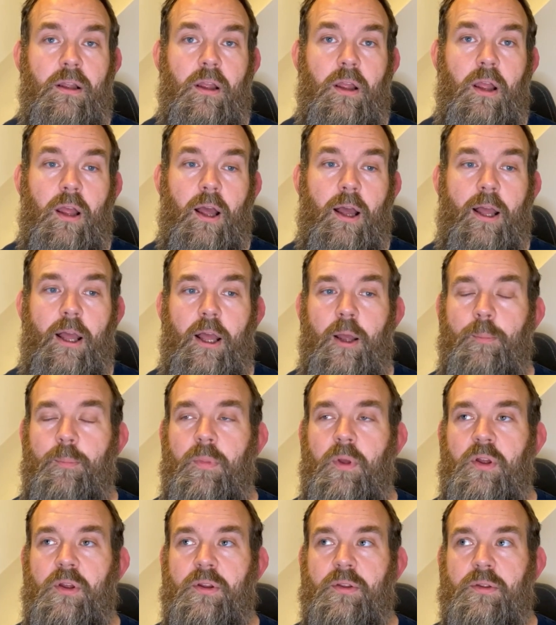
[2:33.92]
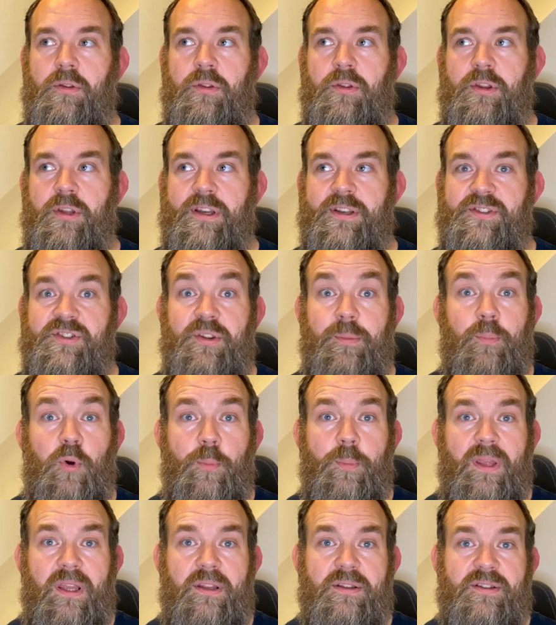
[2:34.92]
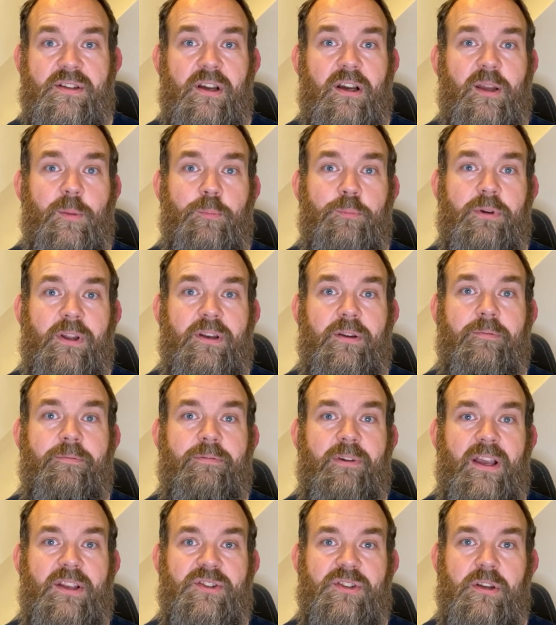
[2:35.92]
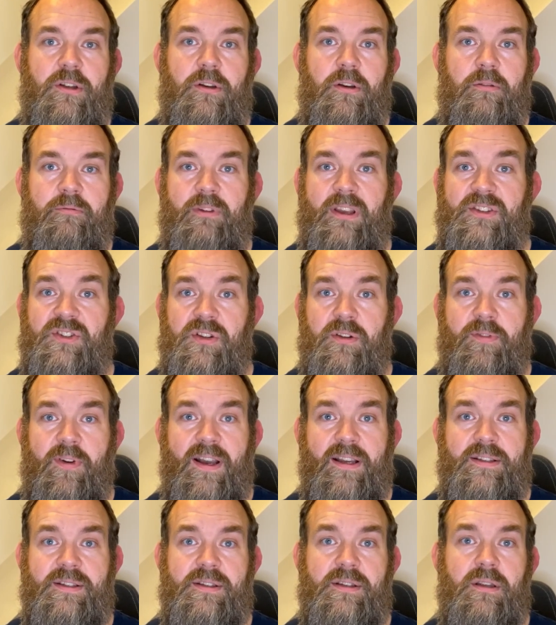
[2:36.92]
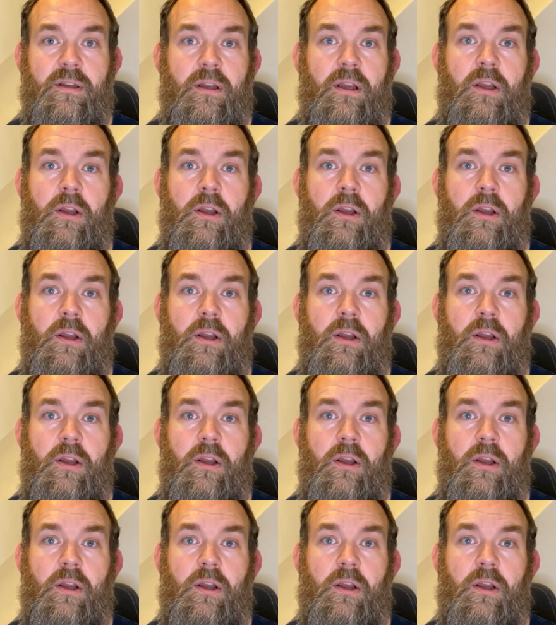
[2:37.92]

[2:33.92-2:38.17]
There's The Mummy starring Brendan Fraser and Rachel Weisz.